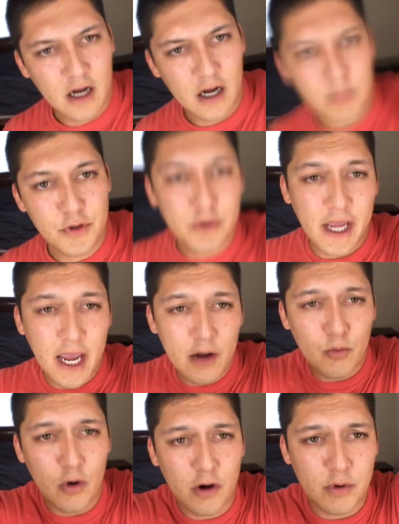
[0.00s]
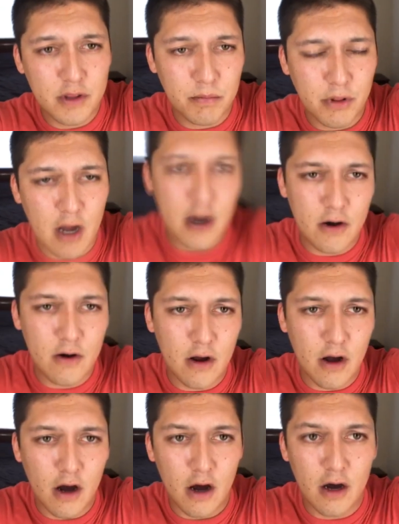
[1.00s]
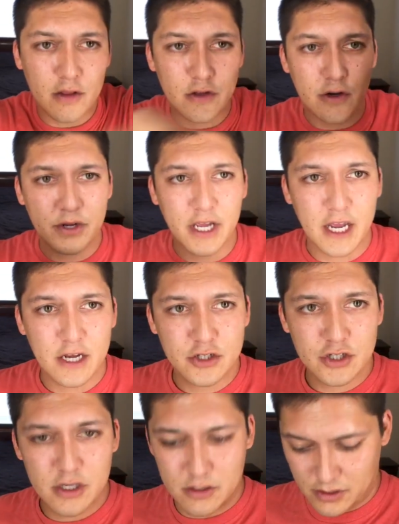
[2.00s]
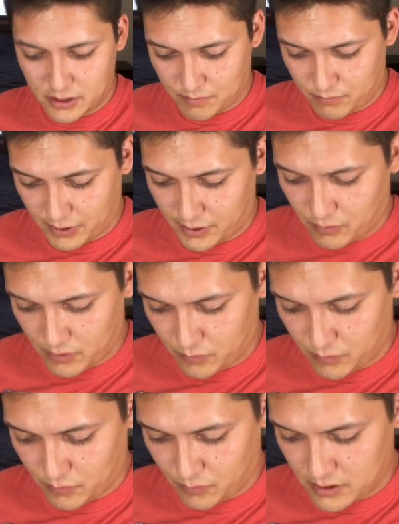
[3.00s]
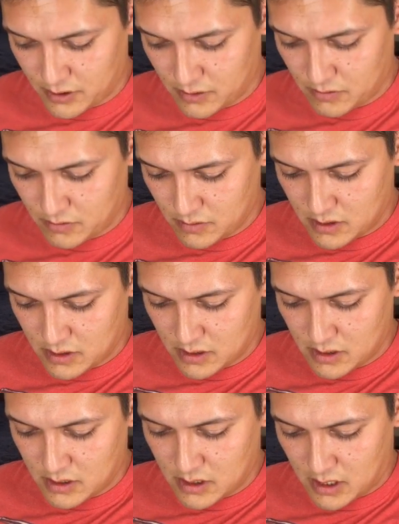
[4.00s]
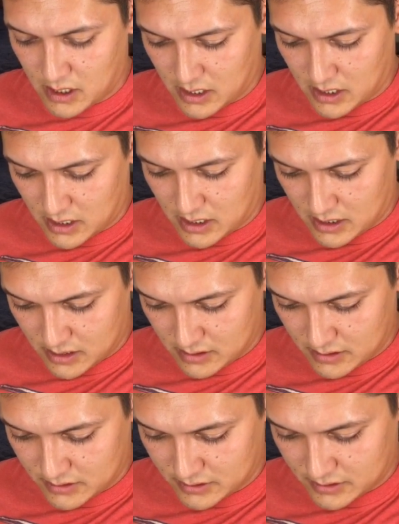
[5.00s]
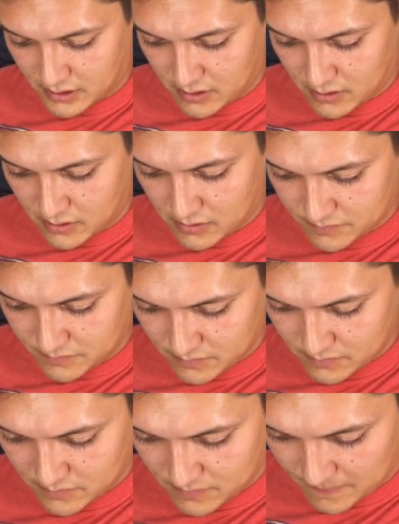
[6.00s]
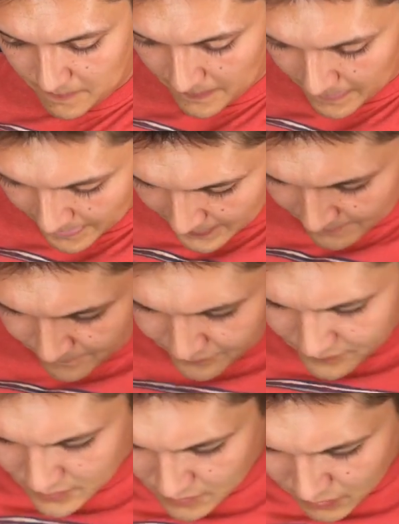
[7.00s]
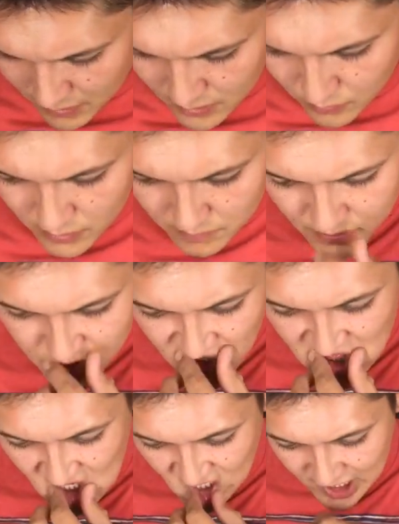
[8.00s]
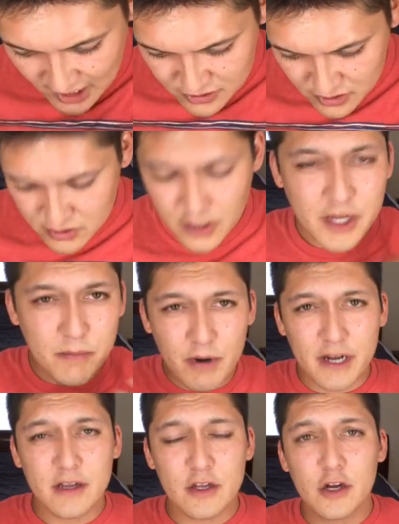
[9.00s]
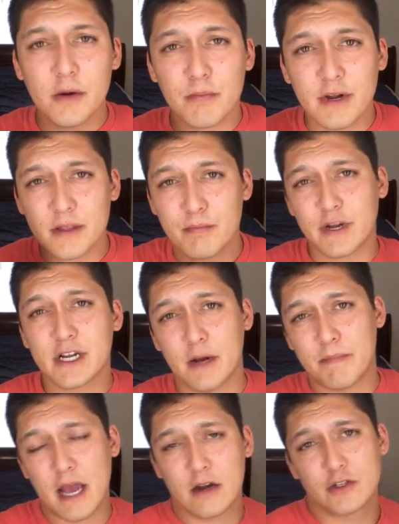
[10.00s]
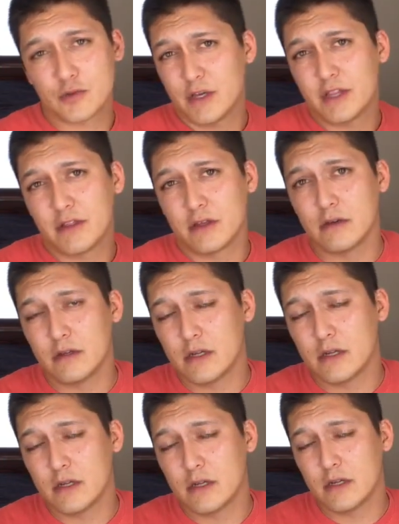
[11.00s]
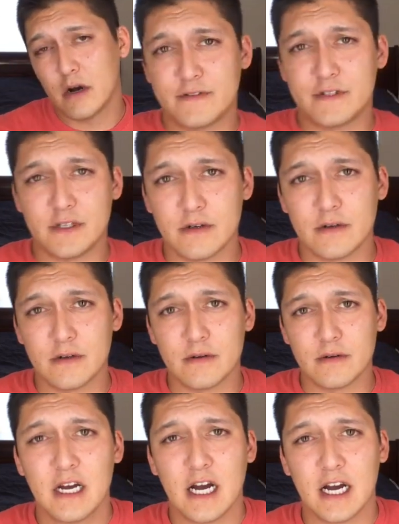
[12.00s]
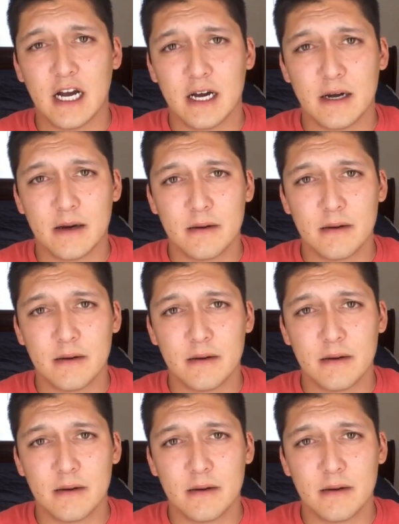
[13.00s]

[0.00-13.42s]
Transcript: you can work with a plotter on location. You can bring one with you. Let's see here. I don't plotter work much on location. So you can bring the pre-cut patterns with you. You don't have to